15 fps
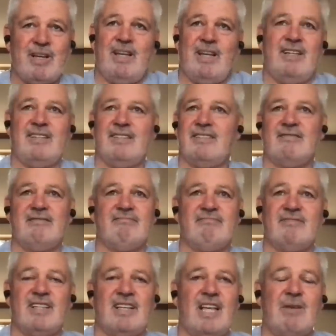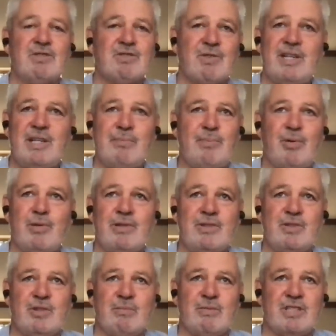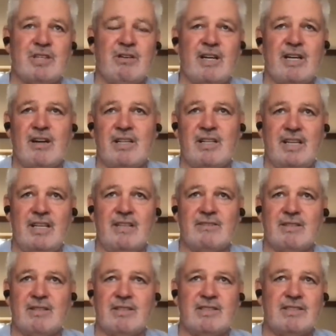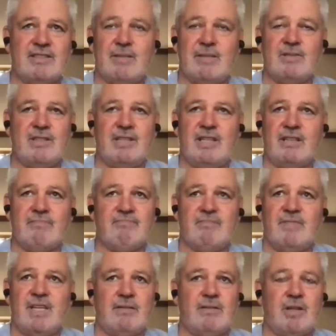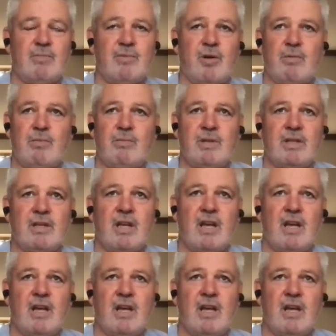And it was really important to him. So I kind of, yes, I said, Samson, yeah, yeah, no problem.